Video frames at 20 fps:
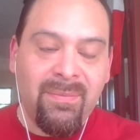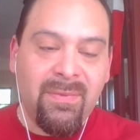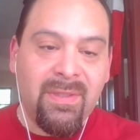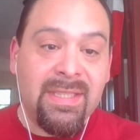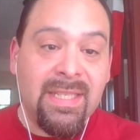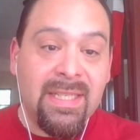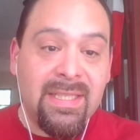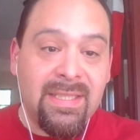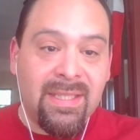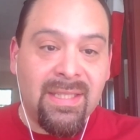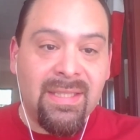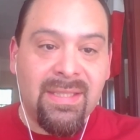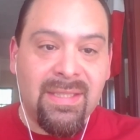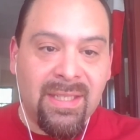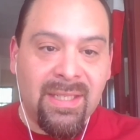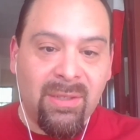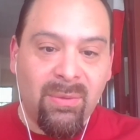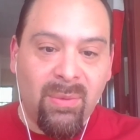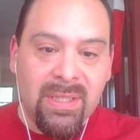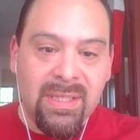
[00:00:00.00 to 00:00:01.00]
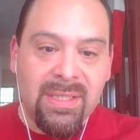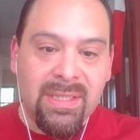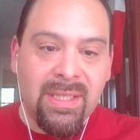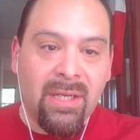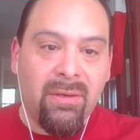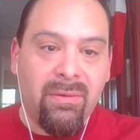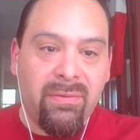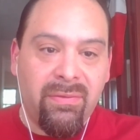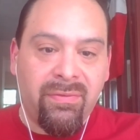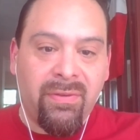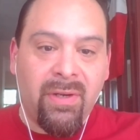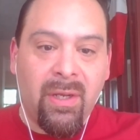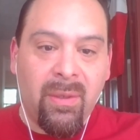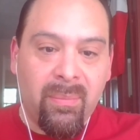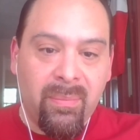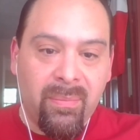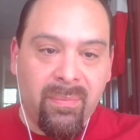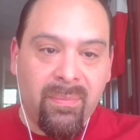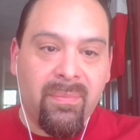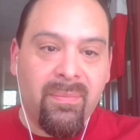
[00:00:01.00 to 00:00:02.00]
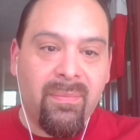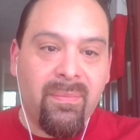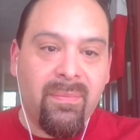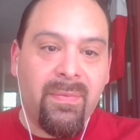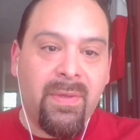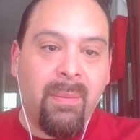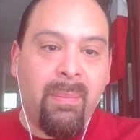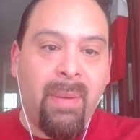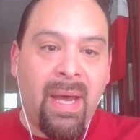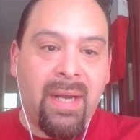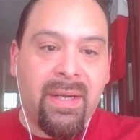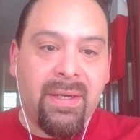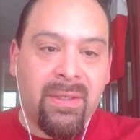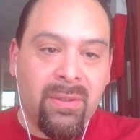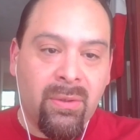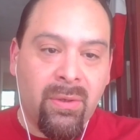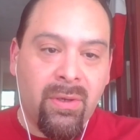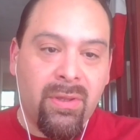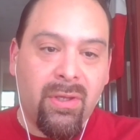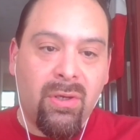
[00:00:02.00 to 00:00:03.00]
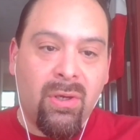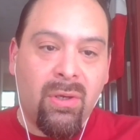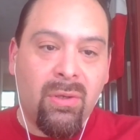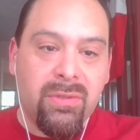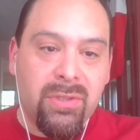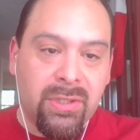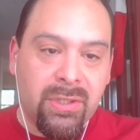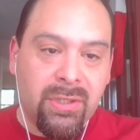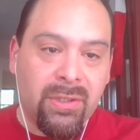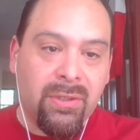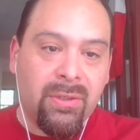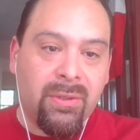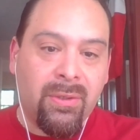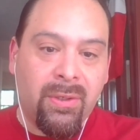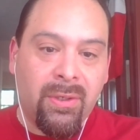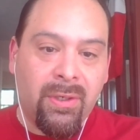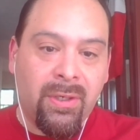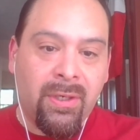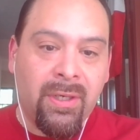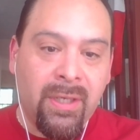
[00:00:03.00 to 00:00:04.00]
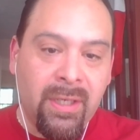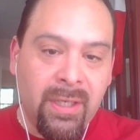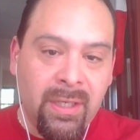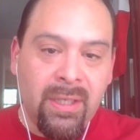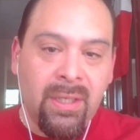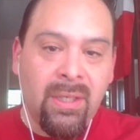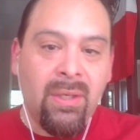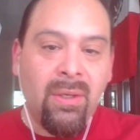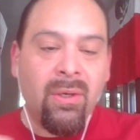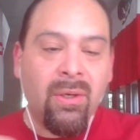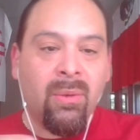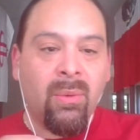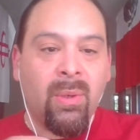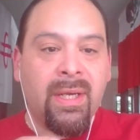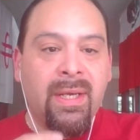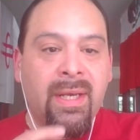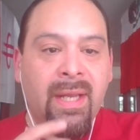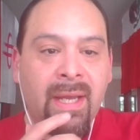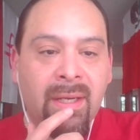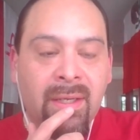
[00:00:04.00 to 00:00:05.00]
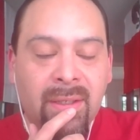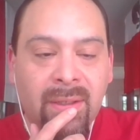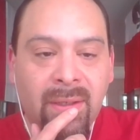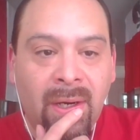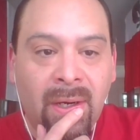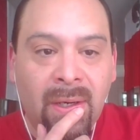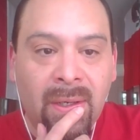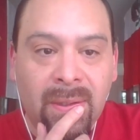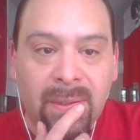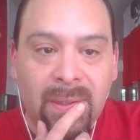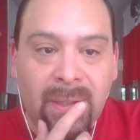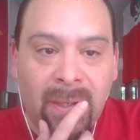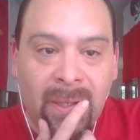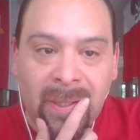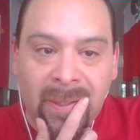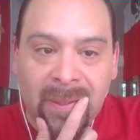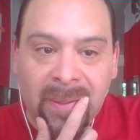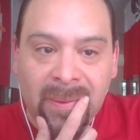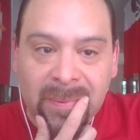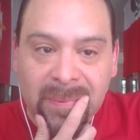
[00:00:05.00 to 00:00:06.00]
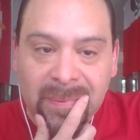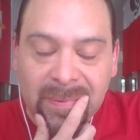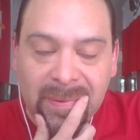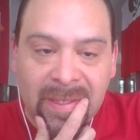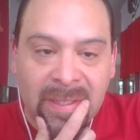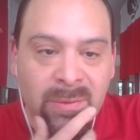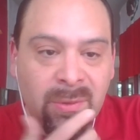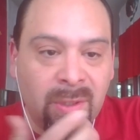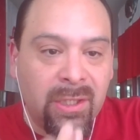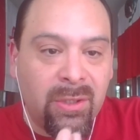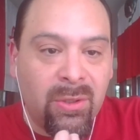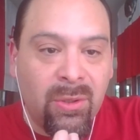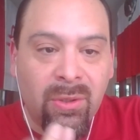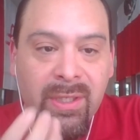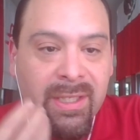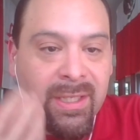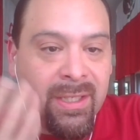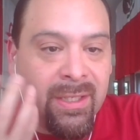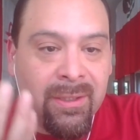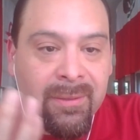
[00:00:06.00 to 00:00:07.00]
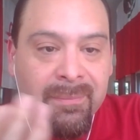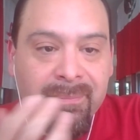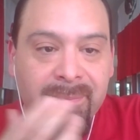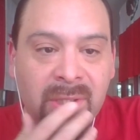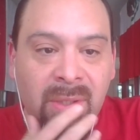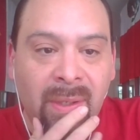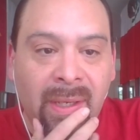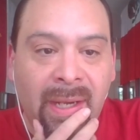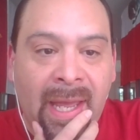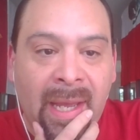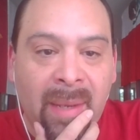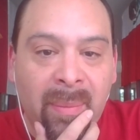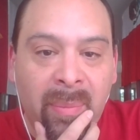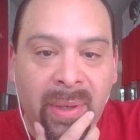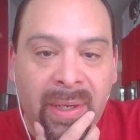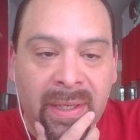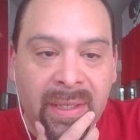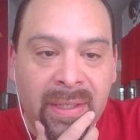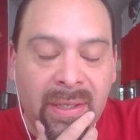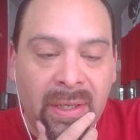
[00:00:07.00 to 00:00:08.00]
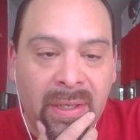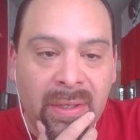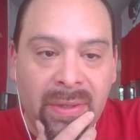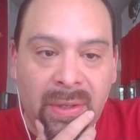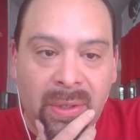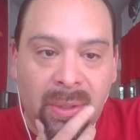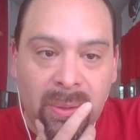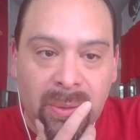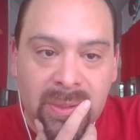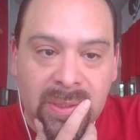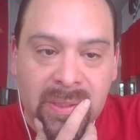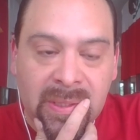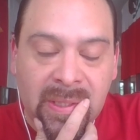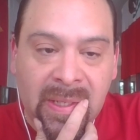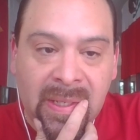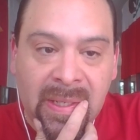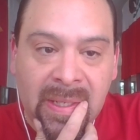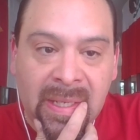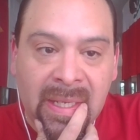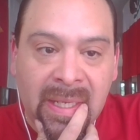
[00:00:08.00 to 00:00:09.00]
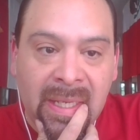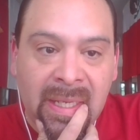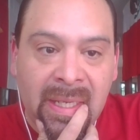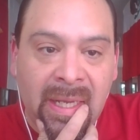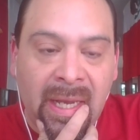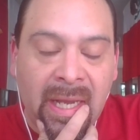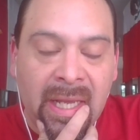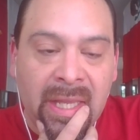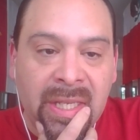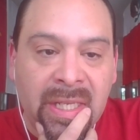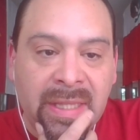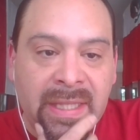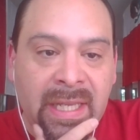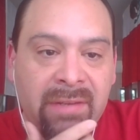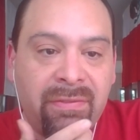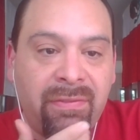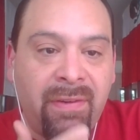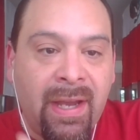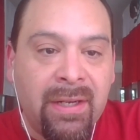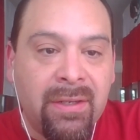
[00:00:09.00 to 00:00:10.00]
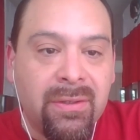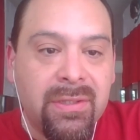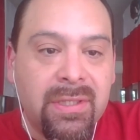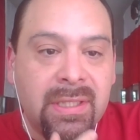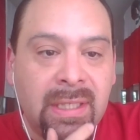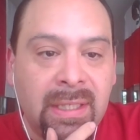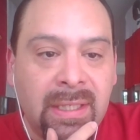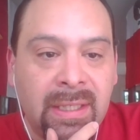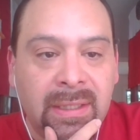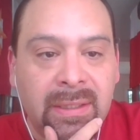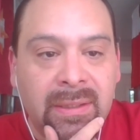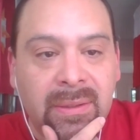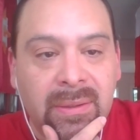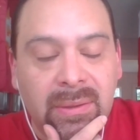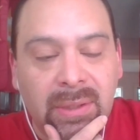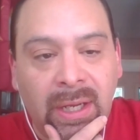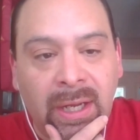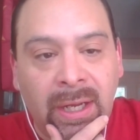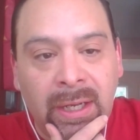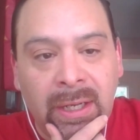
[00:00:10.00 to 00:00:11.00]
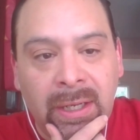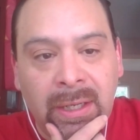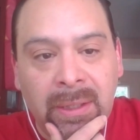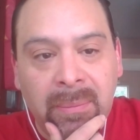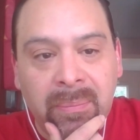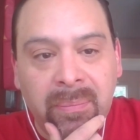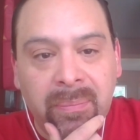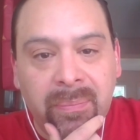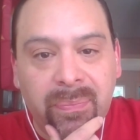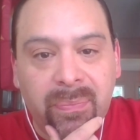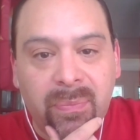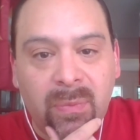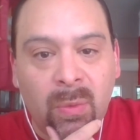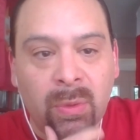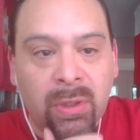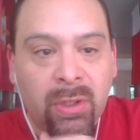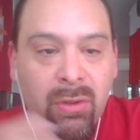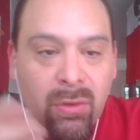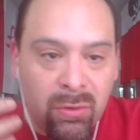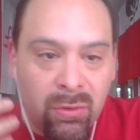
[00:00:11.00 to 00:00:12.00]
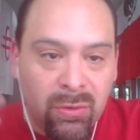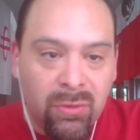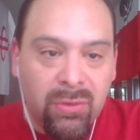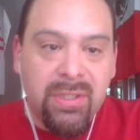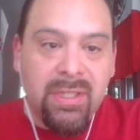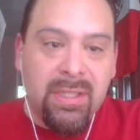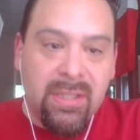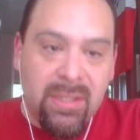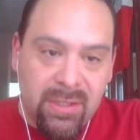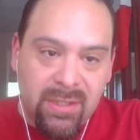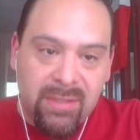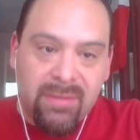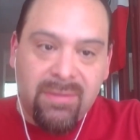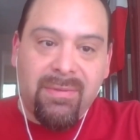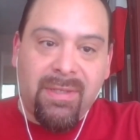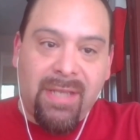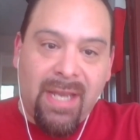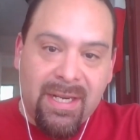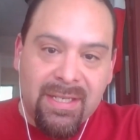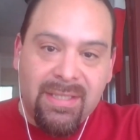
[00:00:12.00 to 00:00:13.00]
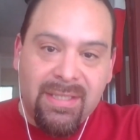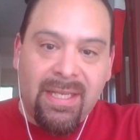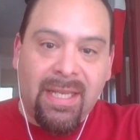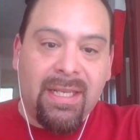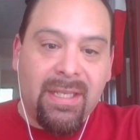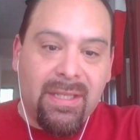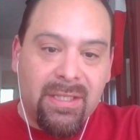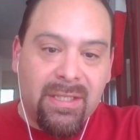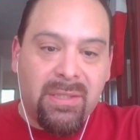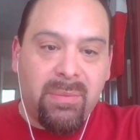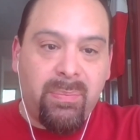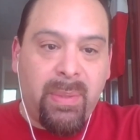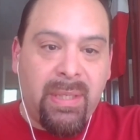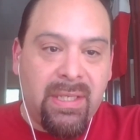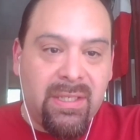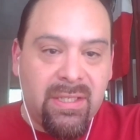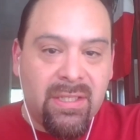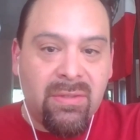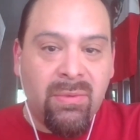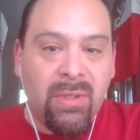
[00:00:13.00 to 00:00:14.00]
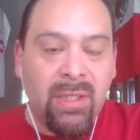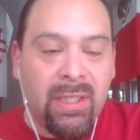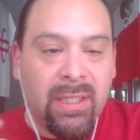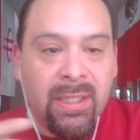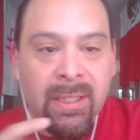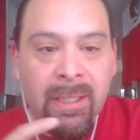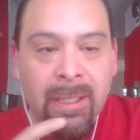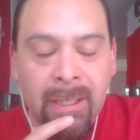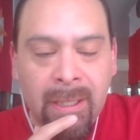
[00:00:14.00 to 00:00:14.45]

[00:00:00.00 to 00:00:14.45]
distancing oneself from the barrio or the culture or whatnot are it's really cool to hear you elaborate on those. I think that final scene where Cruz is kind of saying the speech is really